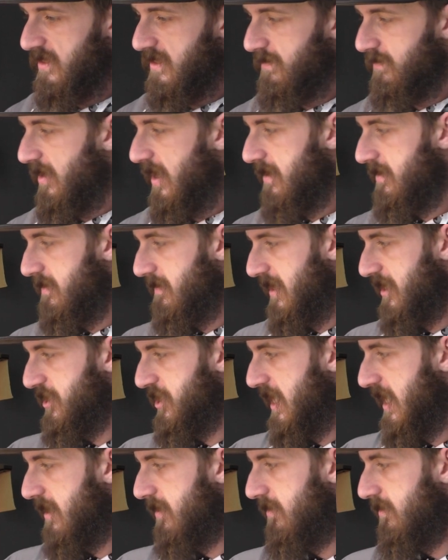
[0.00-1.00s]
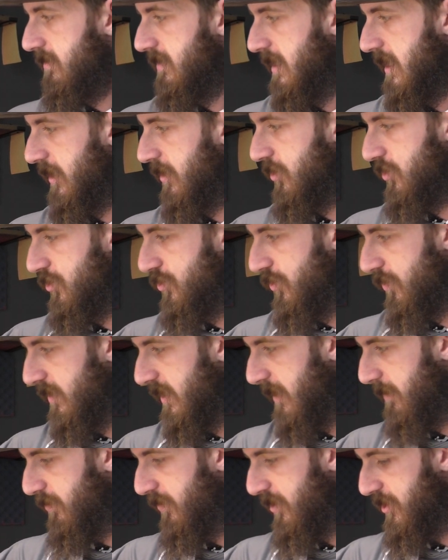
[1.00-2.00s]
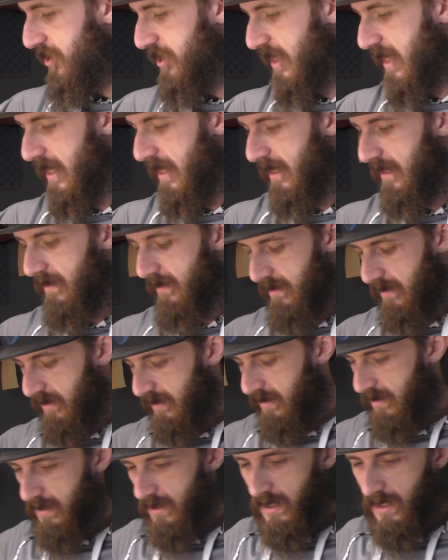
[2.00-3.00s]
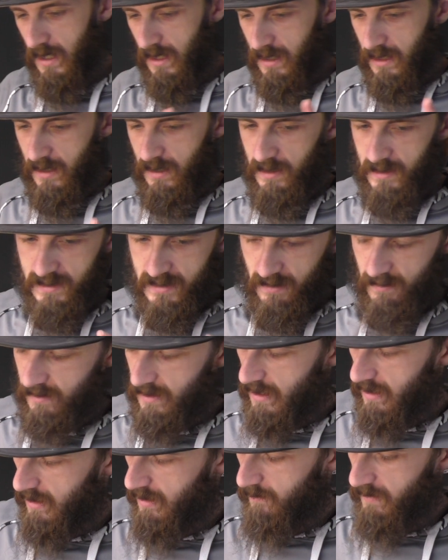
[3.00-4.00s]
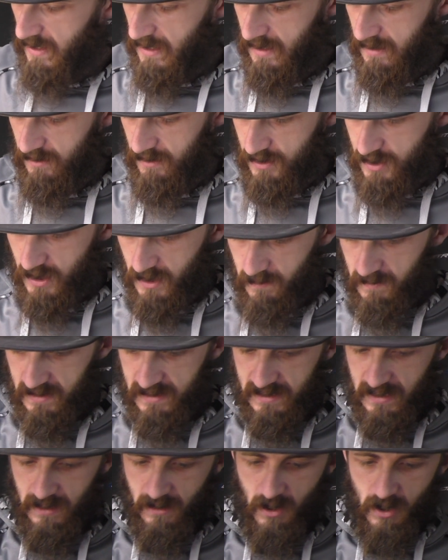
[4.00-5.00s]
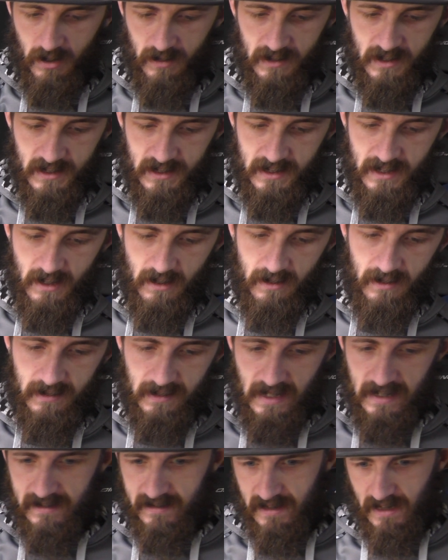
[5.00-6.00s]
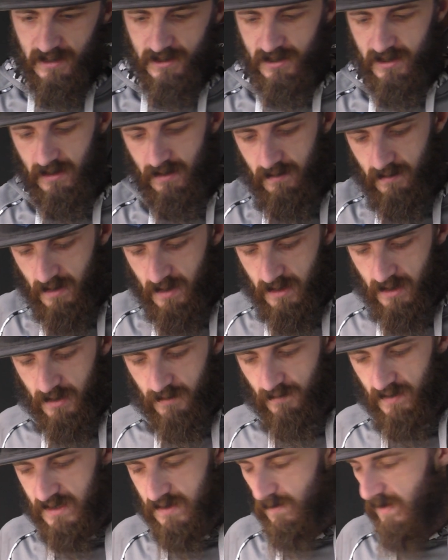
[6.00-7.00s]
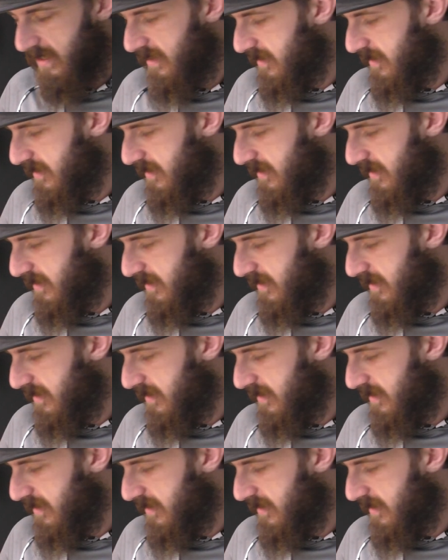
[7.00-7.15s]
subscribe to my channel, I truly appreciate it. Dylan and I are going to be hitting the tournament scene hard this year, and that's actually another reason why